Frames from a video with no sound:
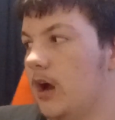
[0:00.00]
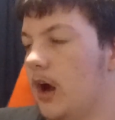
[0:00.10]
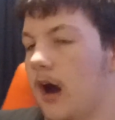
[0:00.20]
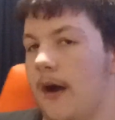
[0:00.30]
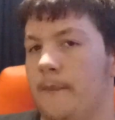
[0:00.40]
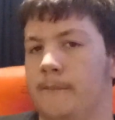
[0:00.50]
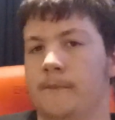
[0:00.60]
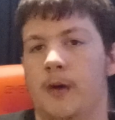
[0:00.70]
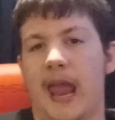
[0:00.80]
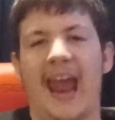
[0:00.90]

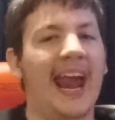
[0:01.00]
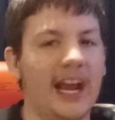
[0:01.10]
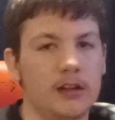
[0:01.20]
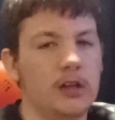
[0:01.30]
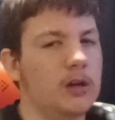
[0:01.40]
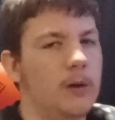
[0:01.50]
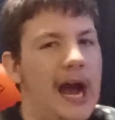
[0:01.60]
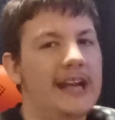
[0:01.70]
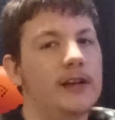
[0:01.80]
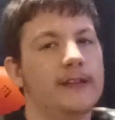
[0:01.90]
um halo
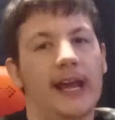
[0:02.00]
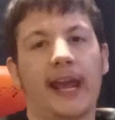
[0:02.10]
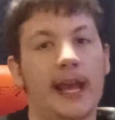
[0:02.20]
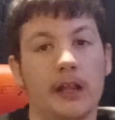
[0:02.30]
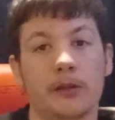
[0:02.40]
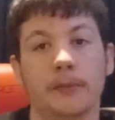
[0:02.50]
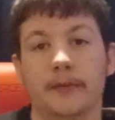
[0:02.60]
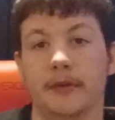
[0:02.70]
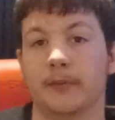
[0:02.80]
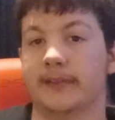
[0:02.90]
i know the halo
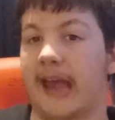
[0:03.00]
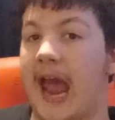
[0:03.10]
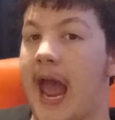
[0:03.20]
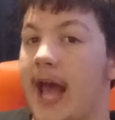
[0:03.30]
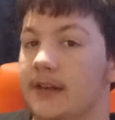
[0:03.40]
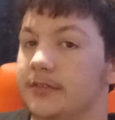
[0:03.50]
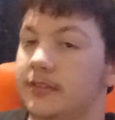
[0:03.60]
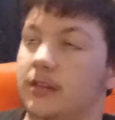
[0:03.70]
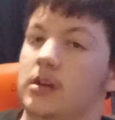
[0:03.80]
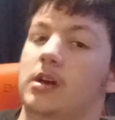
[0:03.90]
movie was
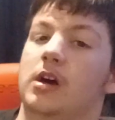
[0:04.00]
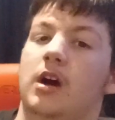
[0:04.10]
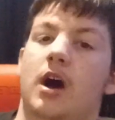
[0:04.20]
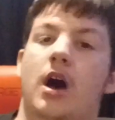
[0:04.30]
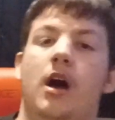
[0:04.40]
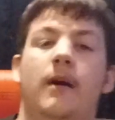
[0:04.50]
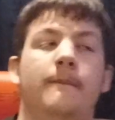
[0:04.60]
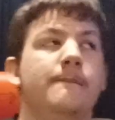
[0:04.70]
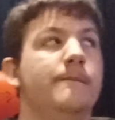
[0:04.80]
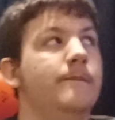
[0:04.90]
ass
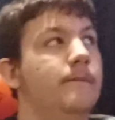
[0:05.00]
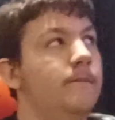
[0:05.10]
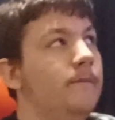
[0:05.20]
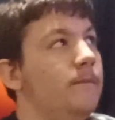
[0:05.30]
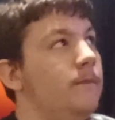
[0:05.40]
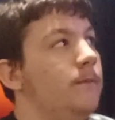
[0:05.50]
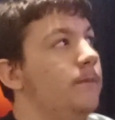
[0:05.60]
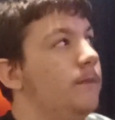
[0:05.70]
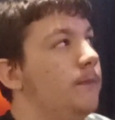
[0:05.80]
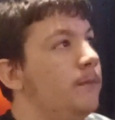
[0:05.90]
um
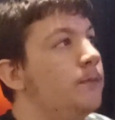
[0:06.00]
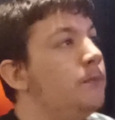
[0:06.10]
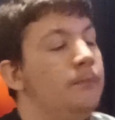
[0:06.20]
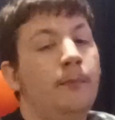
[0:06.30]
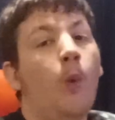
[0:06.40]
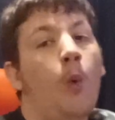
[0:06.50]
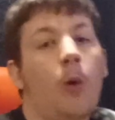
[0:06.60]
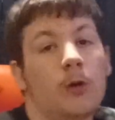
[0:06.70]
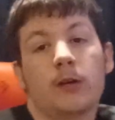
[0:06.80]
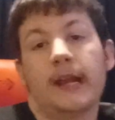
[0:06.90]

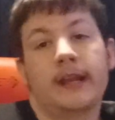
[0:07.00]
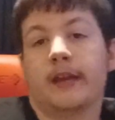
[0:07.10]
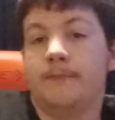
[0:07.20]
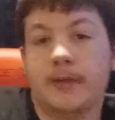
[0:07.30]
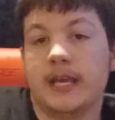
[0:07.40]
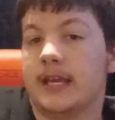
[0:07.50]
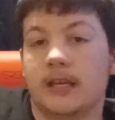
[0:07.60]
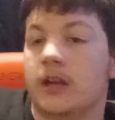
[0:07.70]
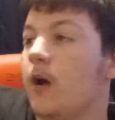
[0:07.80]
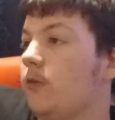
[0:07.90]
or it could be,
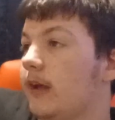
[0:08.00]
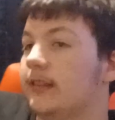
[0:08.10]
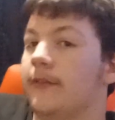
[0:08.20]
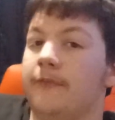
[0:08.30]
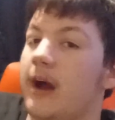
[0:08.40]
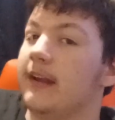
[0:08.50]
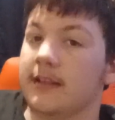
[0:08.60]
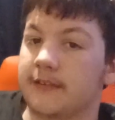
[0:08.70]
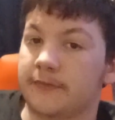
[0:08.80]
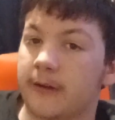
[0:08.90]
you know, like the Five
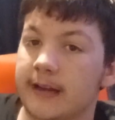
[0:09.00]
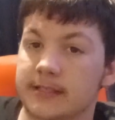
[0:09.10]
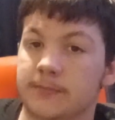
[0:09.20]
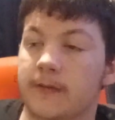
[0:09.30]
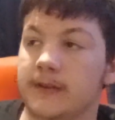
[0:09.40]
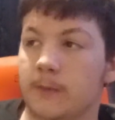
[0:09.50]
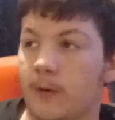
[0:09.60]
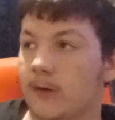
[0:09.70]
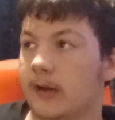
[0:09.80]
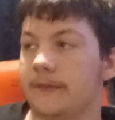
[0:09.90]
Nights at Freddy's movie,
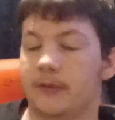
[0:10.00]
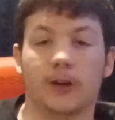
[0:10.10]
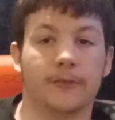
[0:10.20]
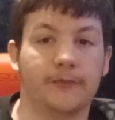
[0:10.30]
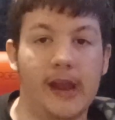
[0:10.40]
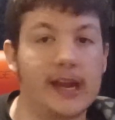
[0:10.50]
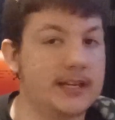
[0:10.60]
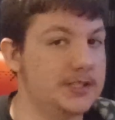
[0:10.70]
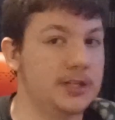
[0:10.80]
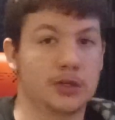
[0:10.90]
where if you're a fan,
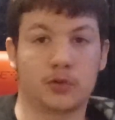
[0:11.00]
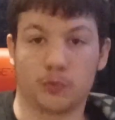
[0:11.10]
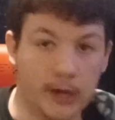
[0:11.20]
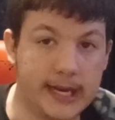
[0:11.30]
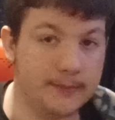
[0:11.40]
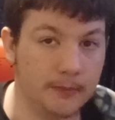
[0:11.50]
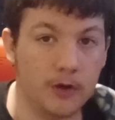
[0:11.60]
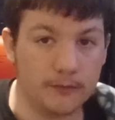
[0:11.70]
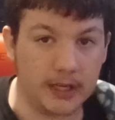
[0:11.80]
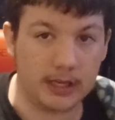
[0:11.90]
it's a great
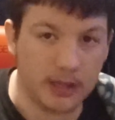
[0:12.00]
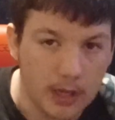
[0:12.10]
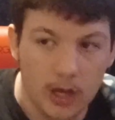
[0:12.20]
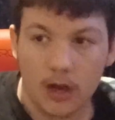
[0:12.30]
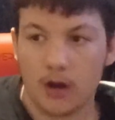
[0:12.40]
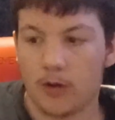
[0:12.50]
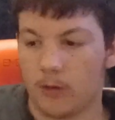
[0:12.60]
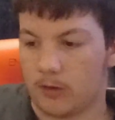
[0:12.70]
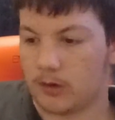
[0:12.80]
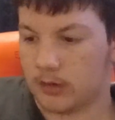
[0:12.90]
movie.
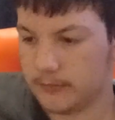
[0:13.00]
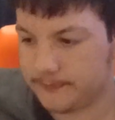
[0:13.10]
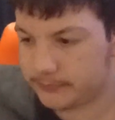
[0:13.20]
Or